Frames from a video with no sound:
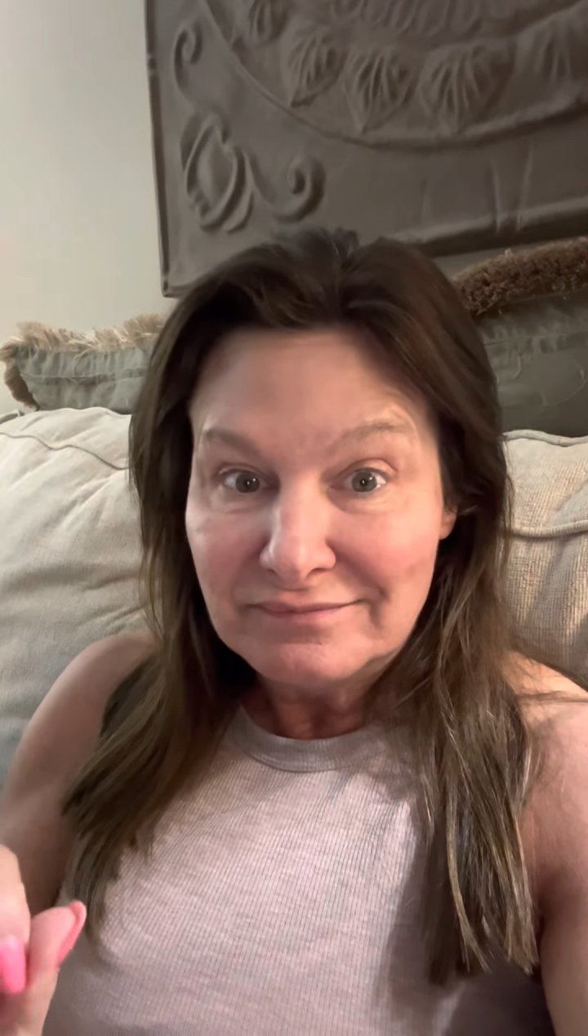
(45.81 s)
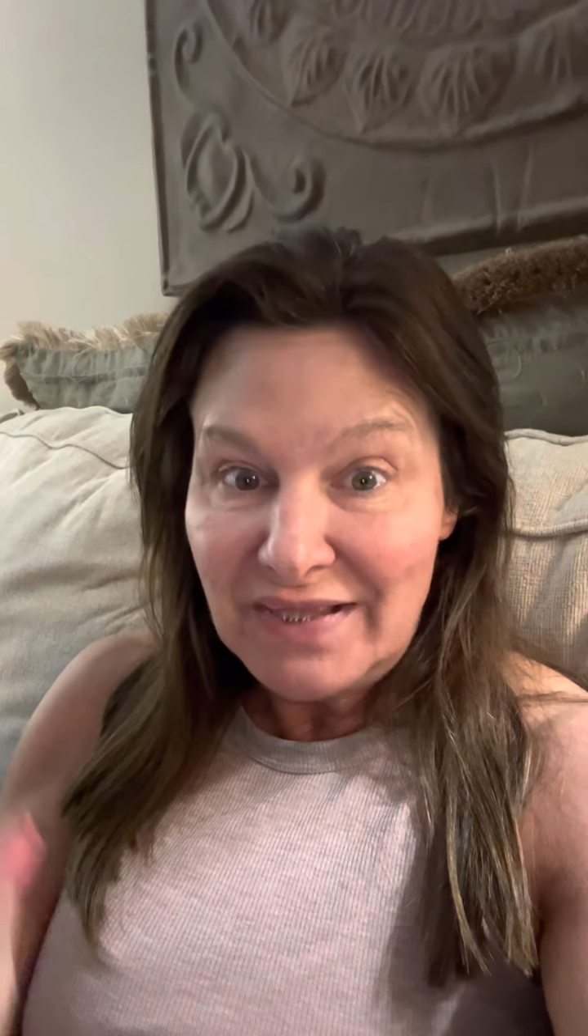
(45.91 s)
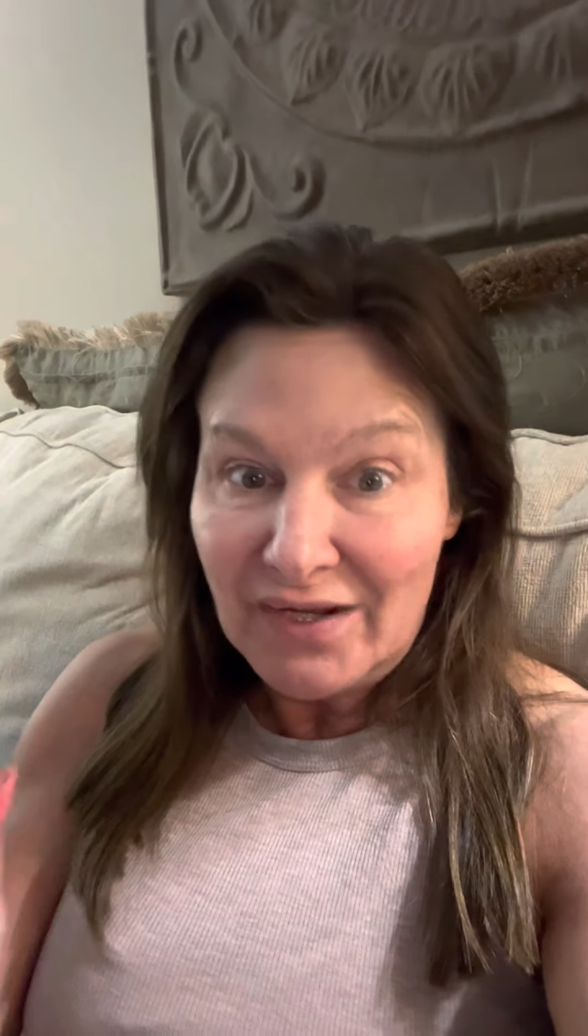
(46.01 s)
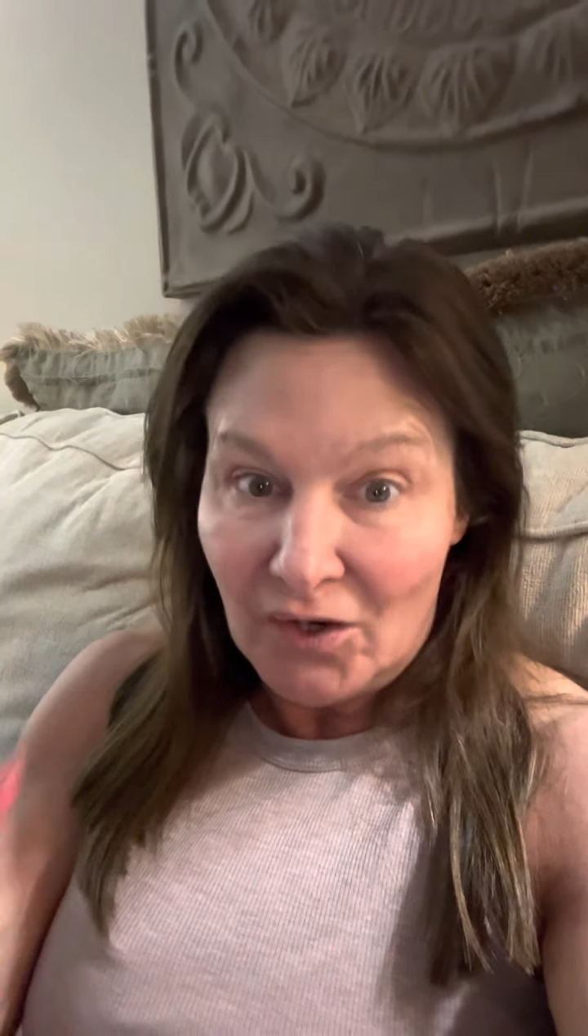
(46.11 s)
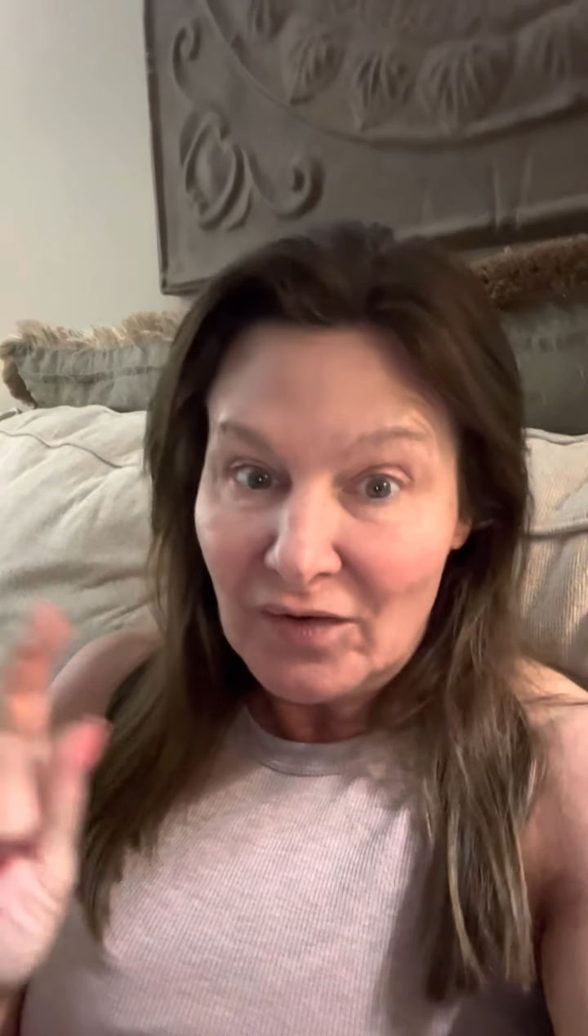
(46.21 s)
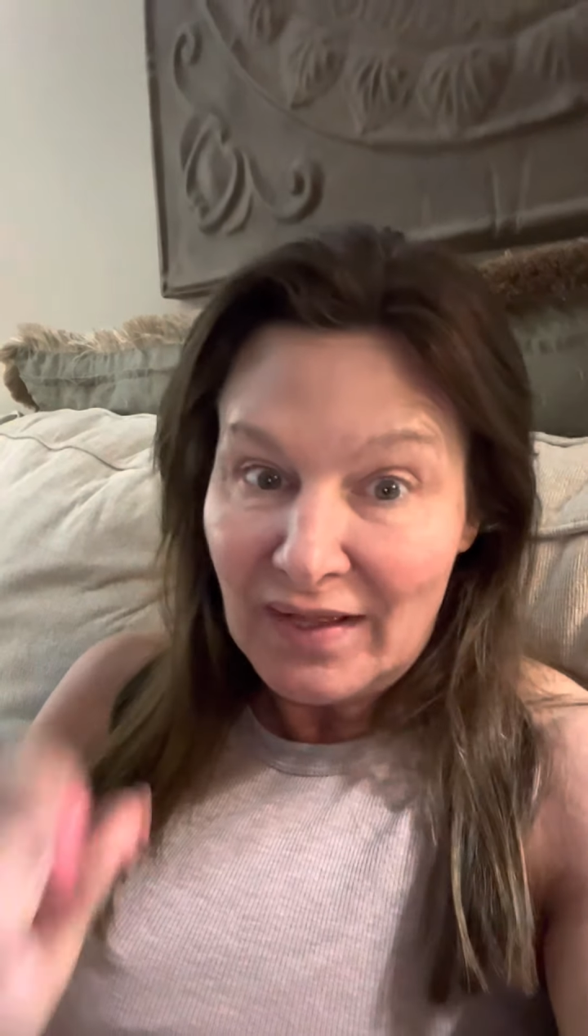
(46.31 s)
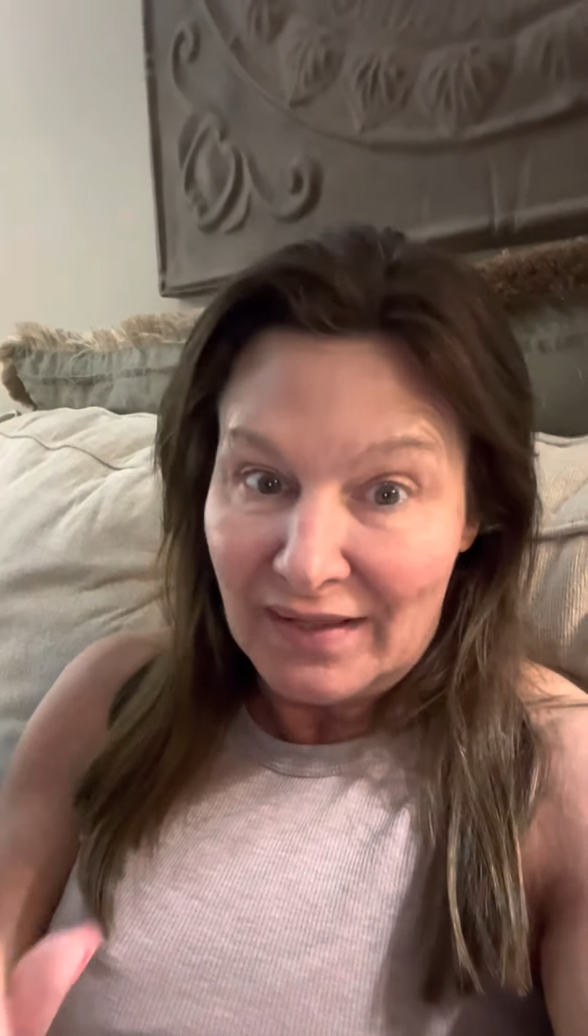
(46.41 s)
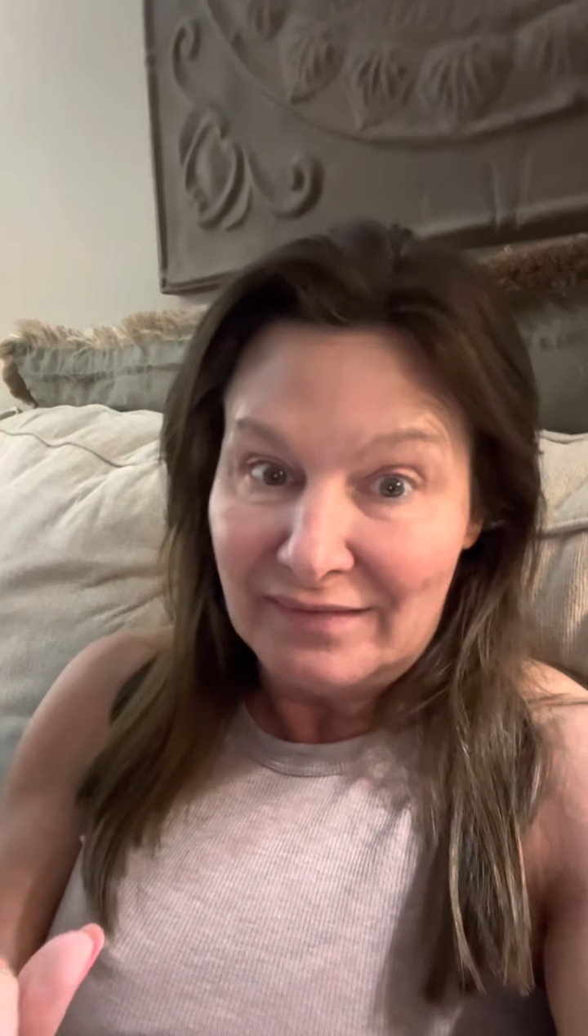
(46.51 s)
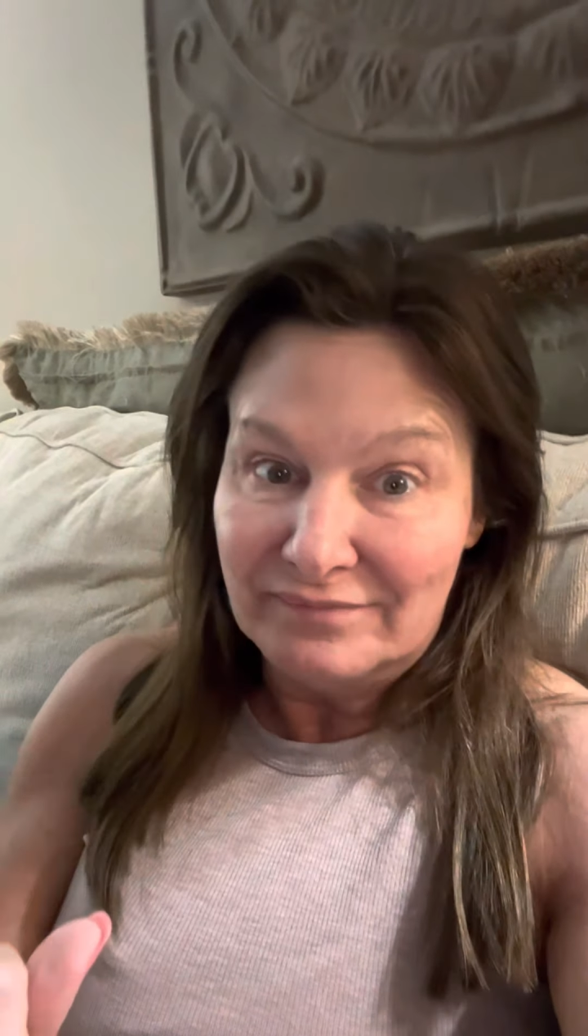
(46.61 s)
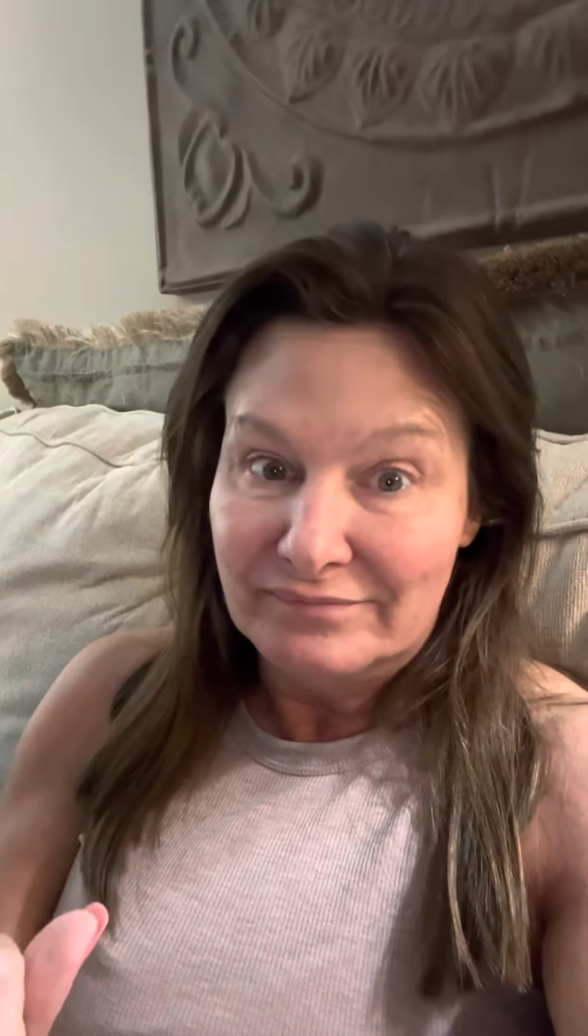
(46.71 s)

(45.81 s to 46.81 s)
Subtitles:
and are lying.